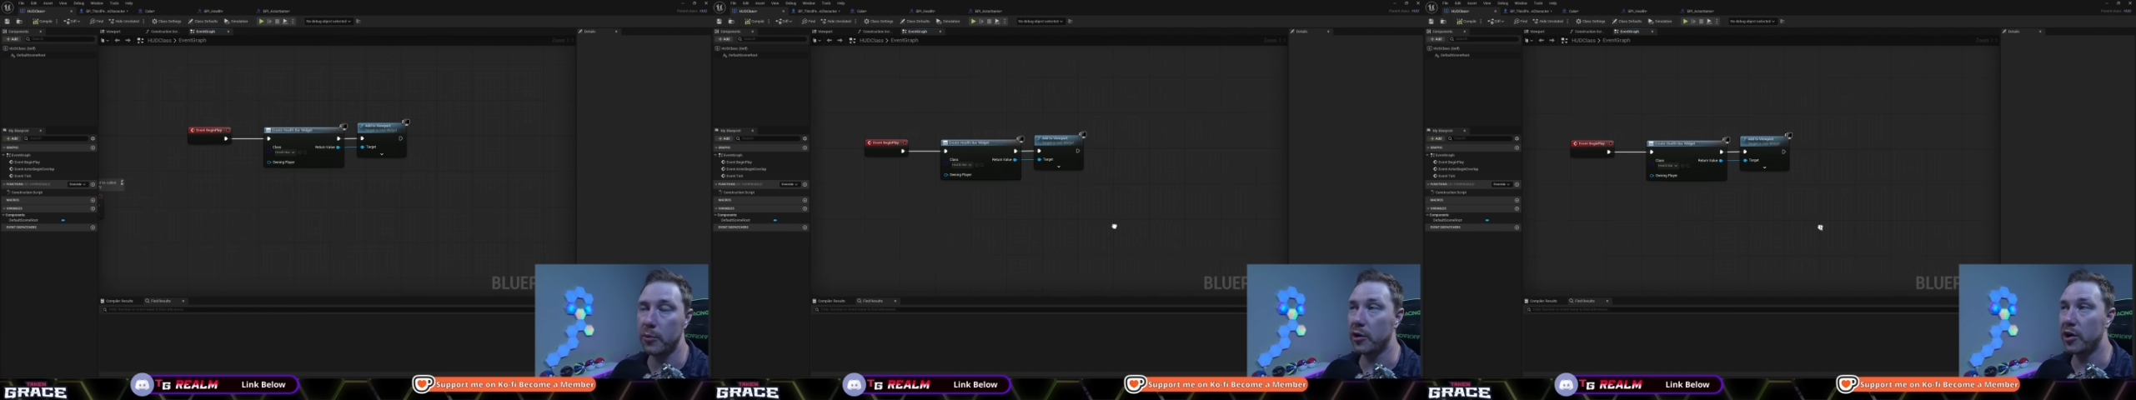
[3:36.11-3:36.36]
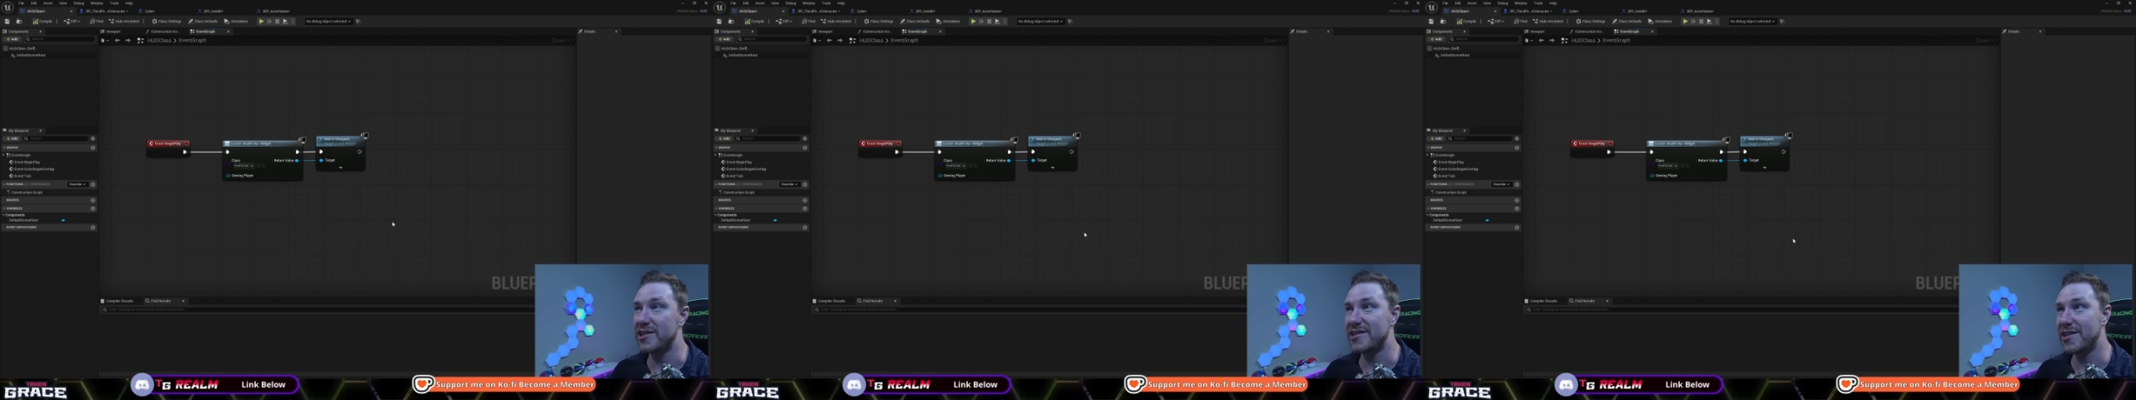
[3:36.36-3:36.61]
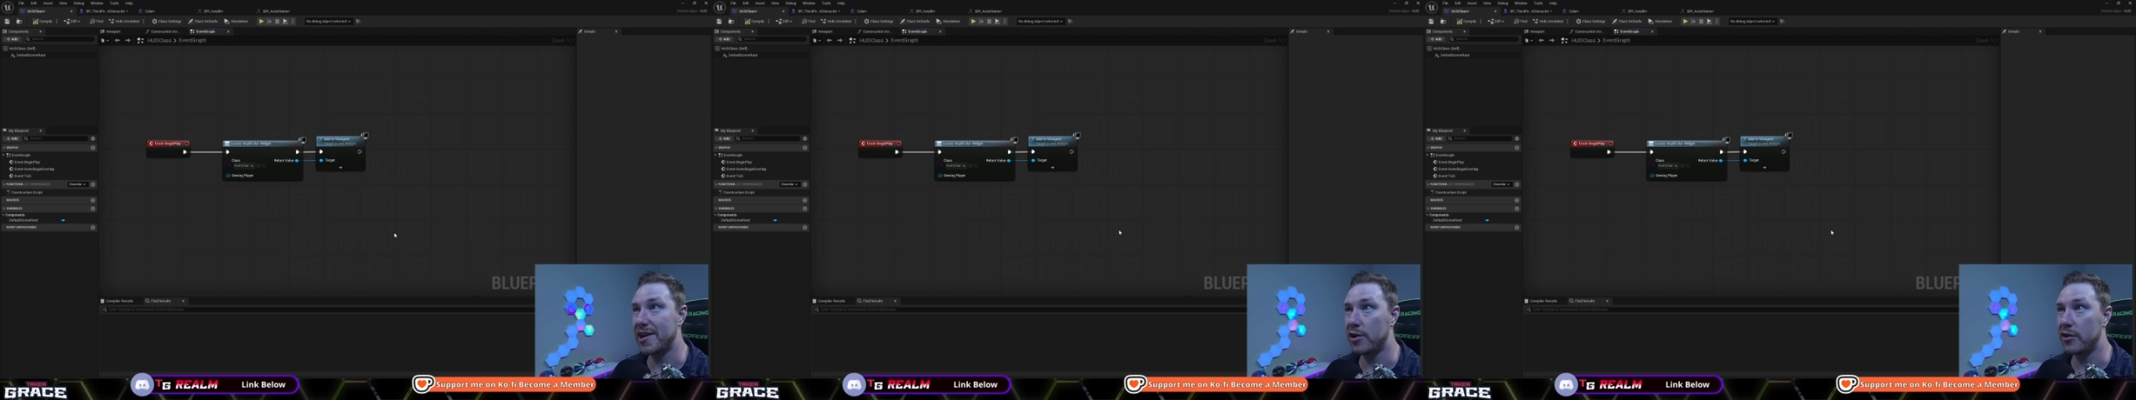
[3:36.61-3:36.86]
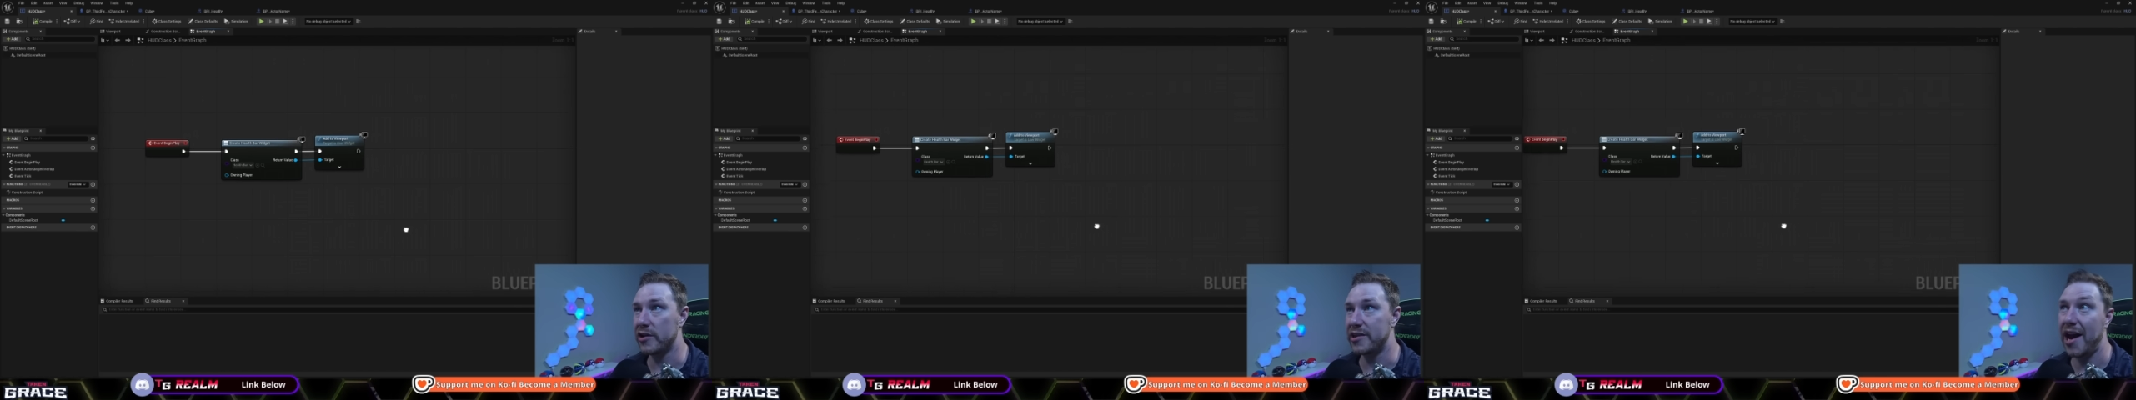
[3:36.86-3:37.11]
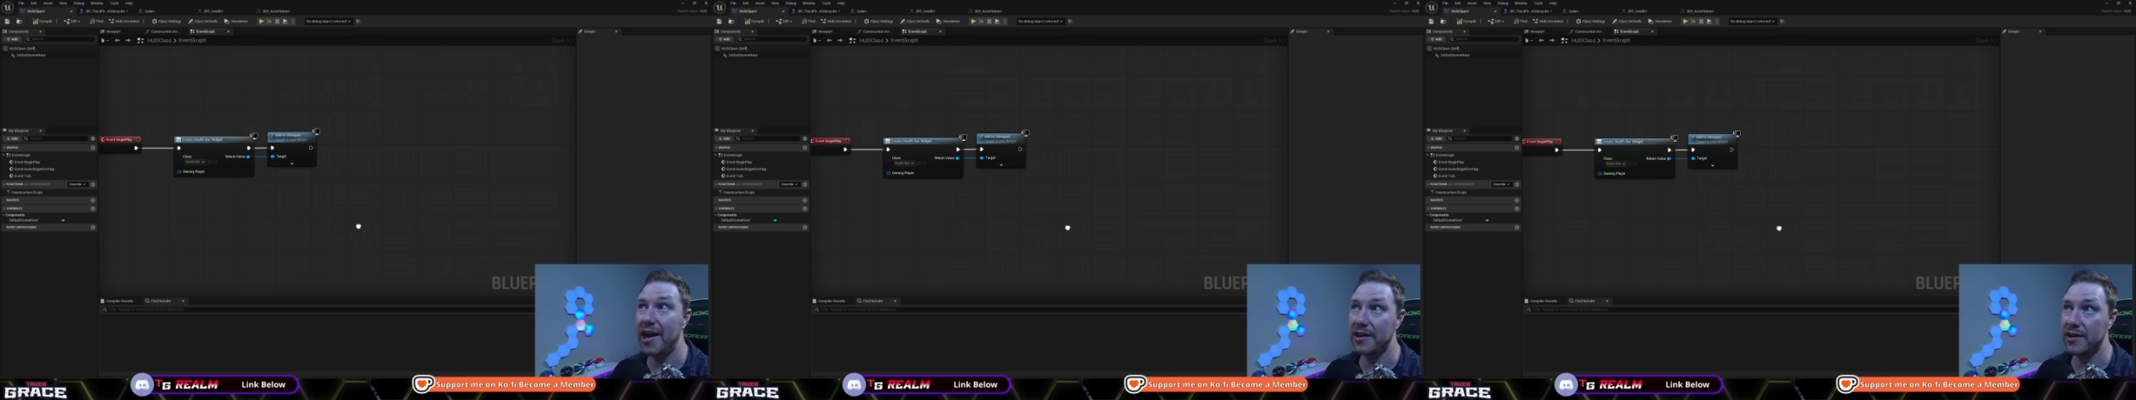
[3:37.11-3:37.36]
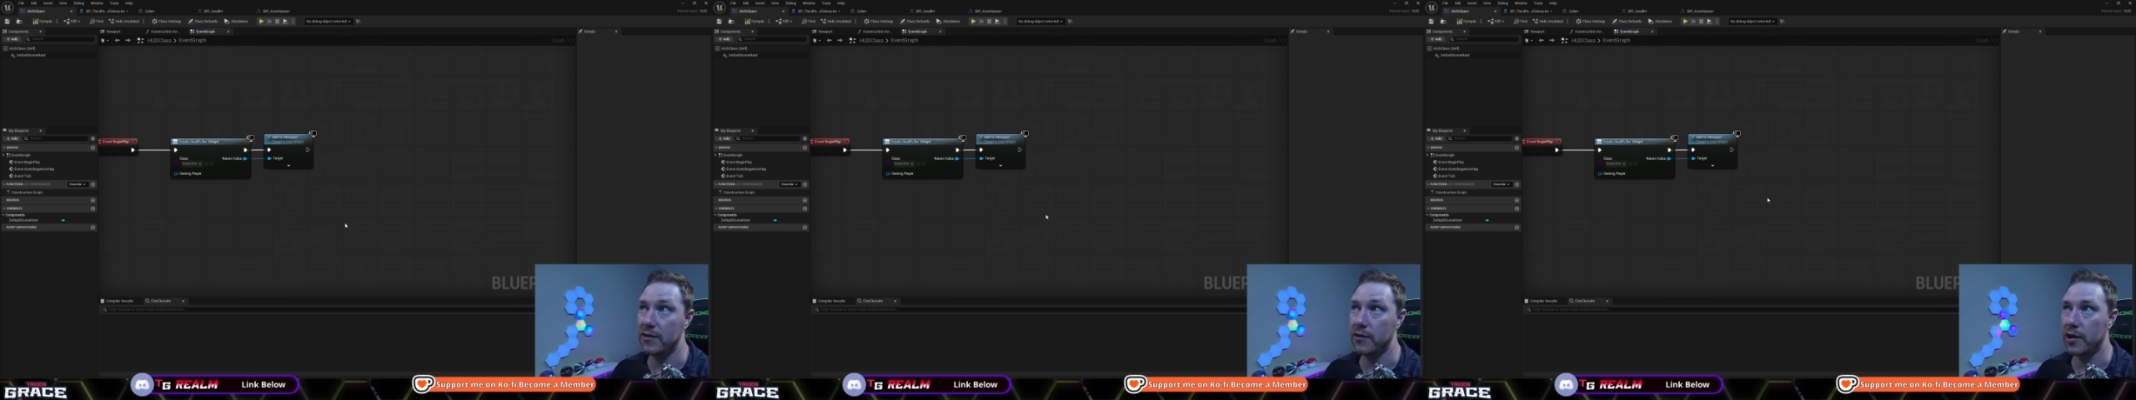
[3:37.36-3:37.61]
We're gonna set all the data
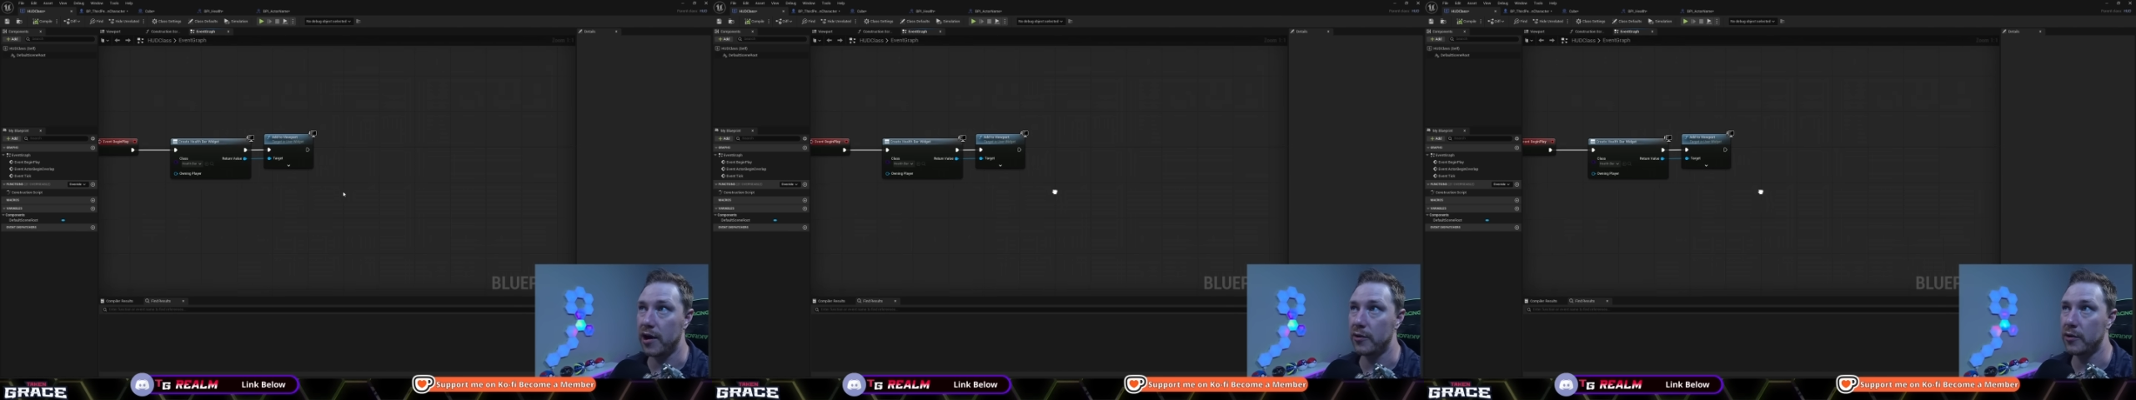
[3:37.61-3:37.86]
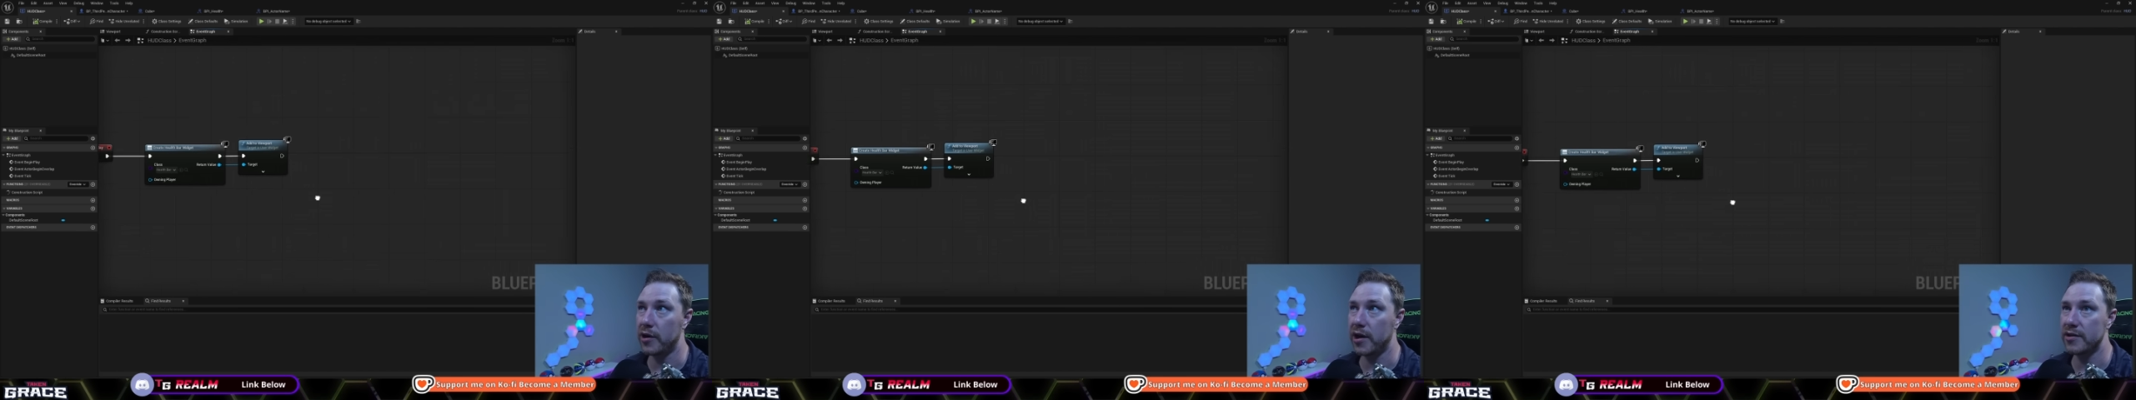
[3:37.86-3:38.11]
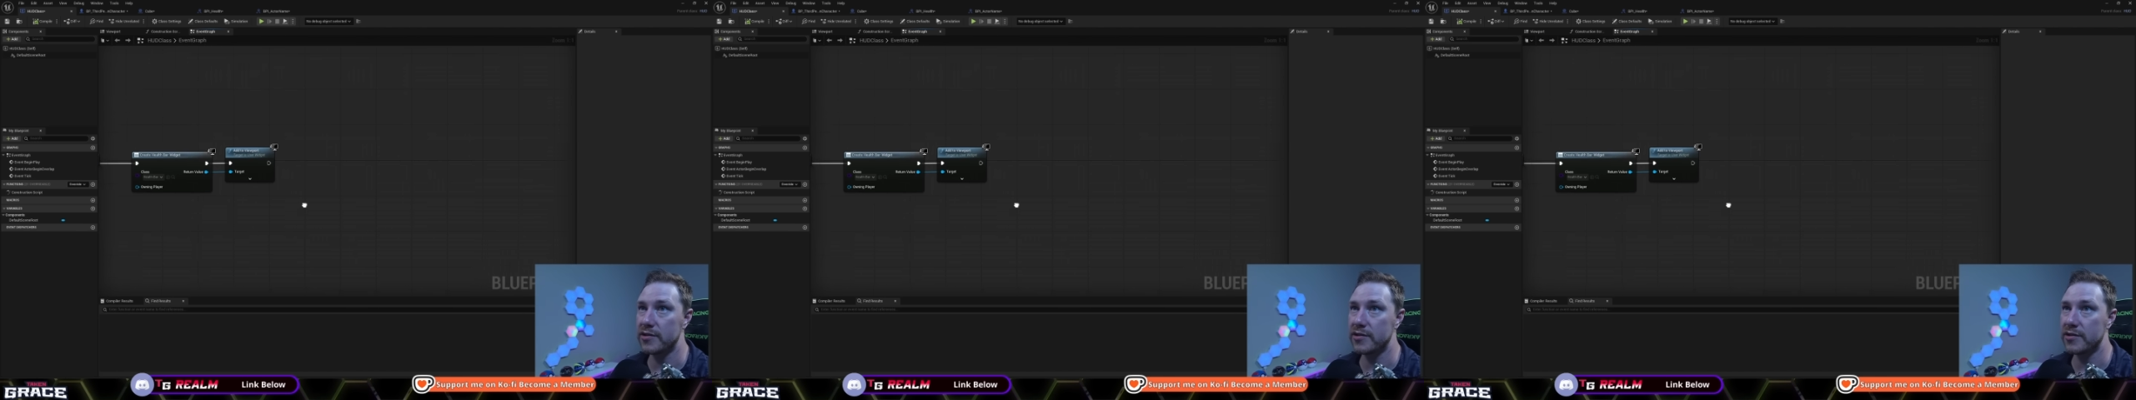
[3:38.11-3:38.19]
in there now, okay?